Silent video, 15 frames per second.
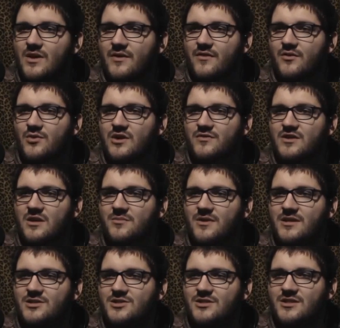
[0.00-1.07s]
Whenever they
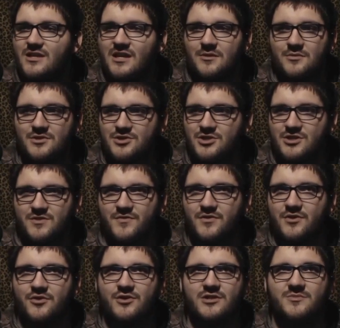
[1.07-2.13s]
mentioned that he was just
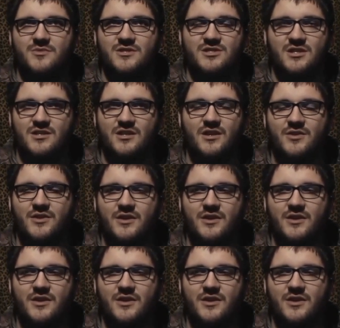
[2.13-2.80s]
for Christmas and